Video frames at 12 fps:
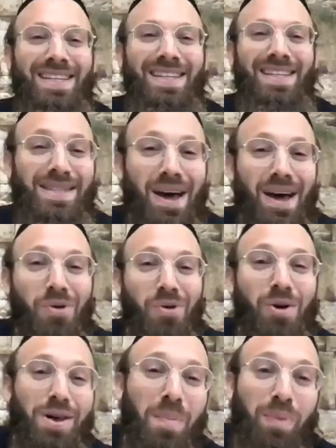takes out
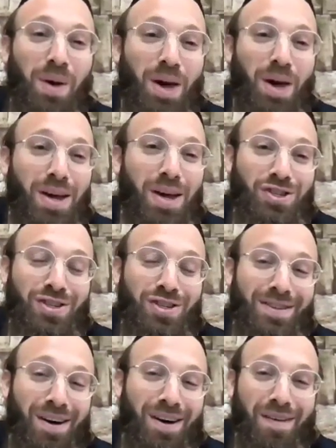one of the pages
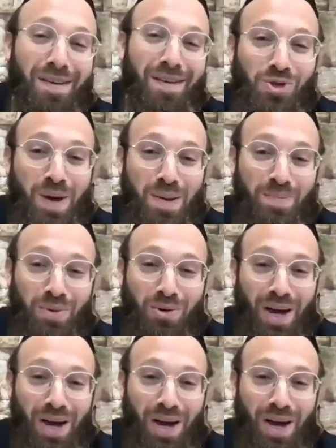of the newspaper,